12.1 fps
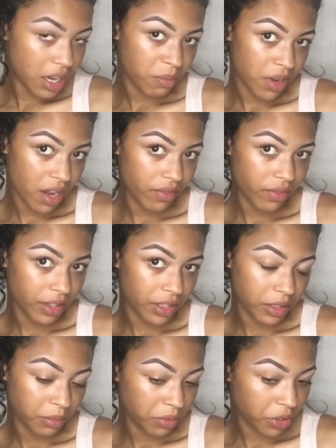I'm not
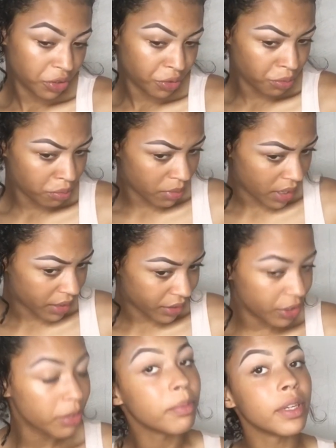filling them too
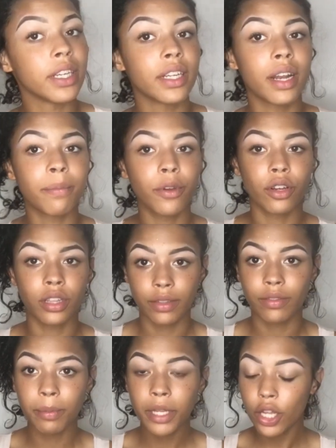much, but I'm gonna
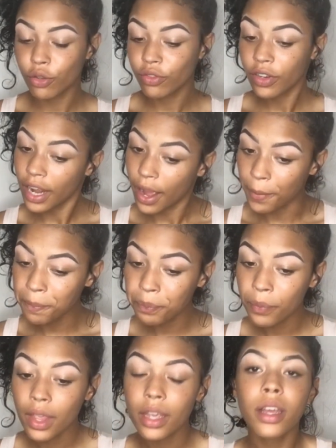leave them alone for now.
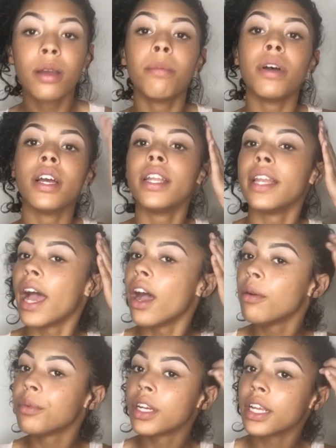But
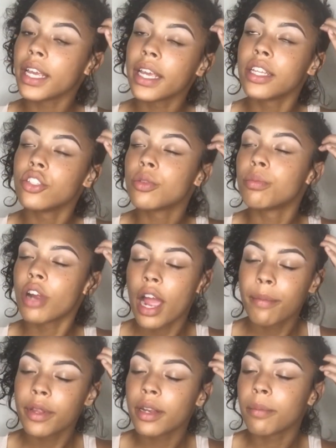now I'm gonna get into
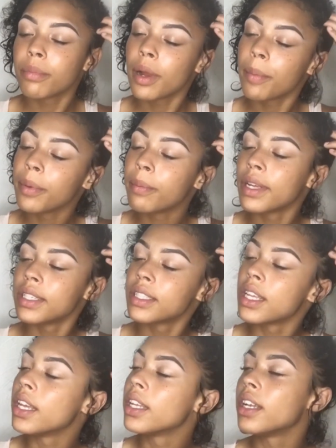priming and prepping my
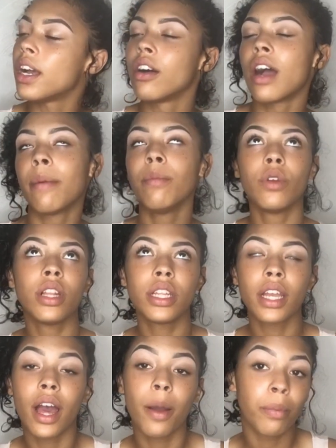skin. Now, I'm
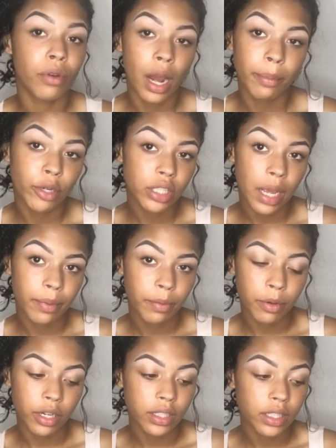really not a primer type of
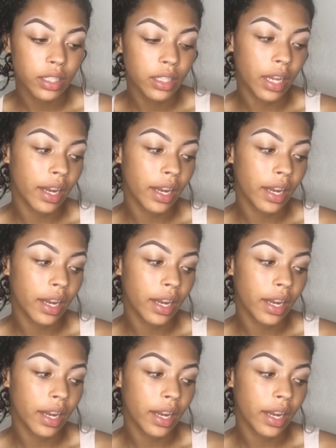person.